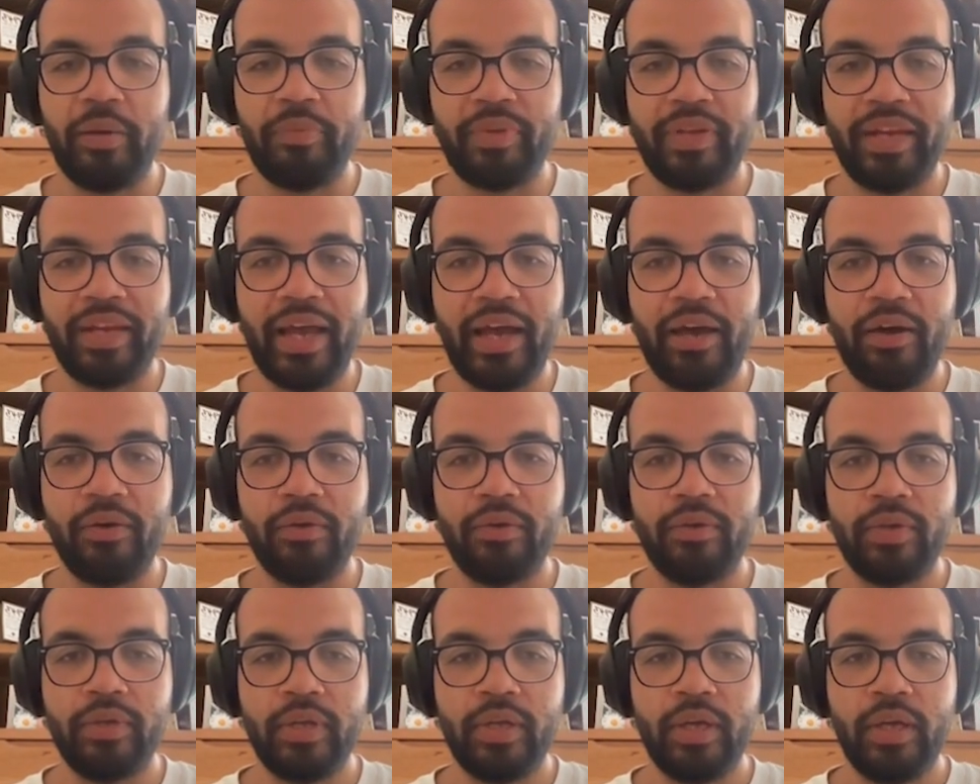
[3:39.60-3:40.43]
but
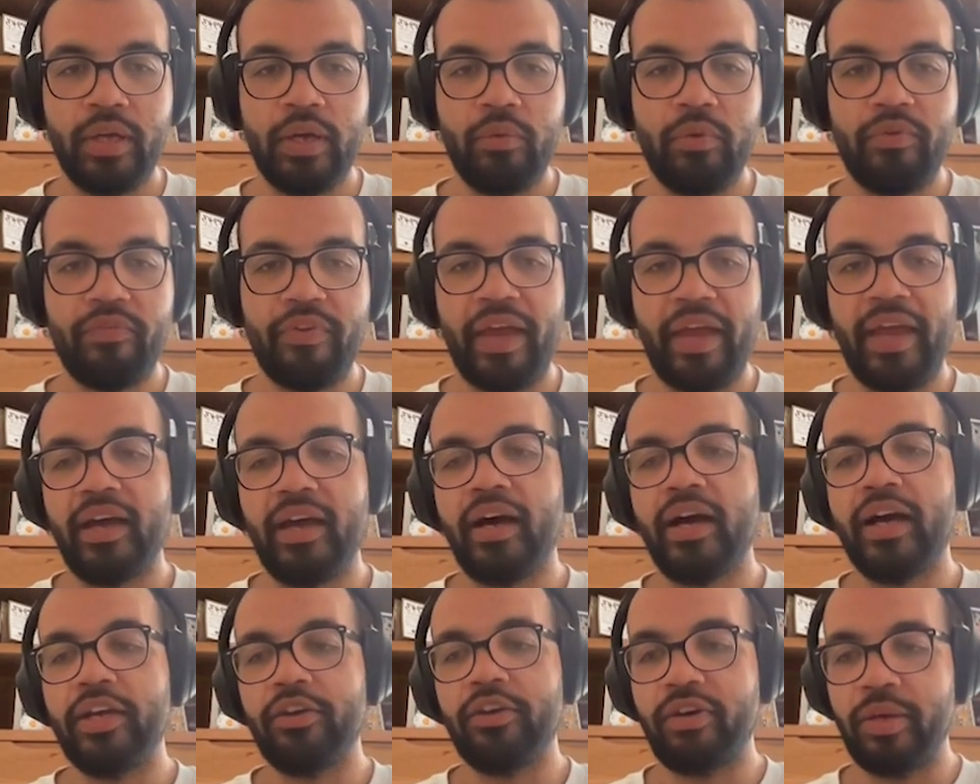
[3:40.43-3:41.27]
now with
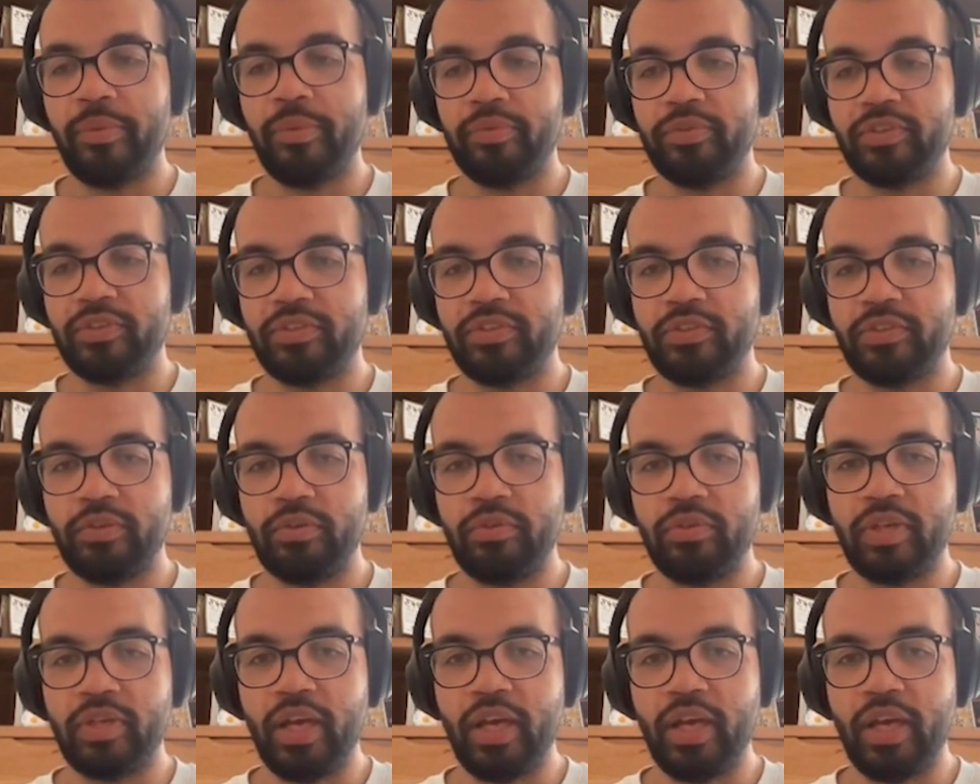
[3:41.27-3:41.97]
AI, you're able just to